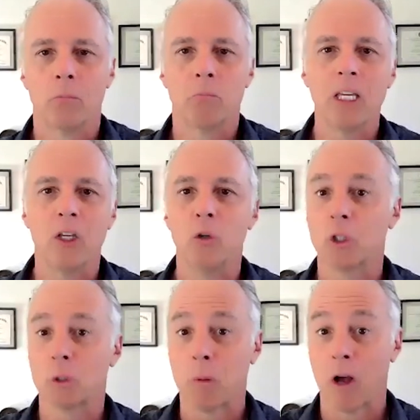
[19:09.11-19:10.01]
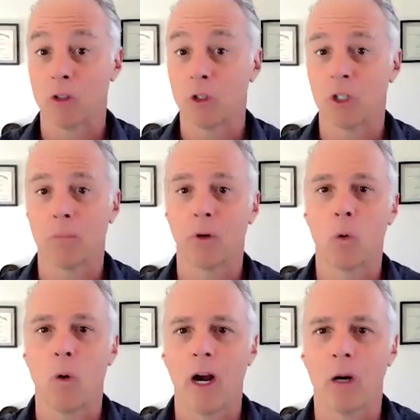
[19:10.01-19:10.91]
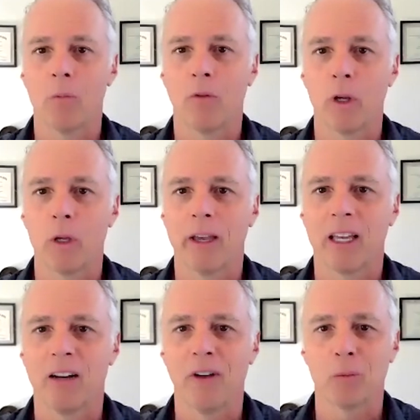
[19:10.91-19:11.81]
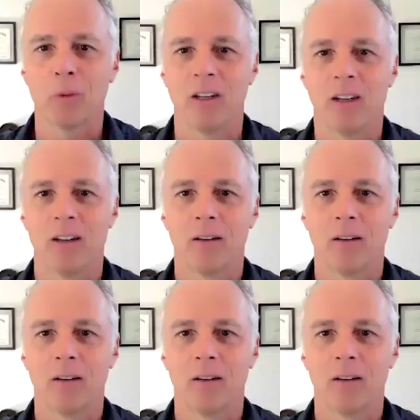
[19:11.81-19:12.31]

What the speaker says: BU sponsorship required before you make an investment?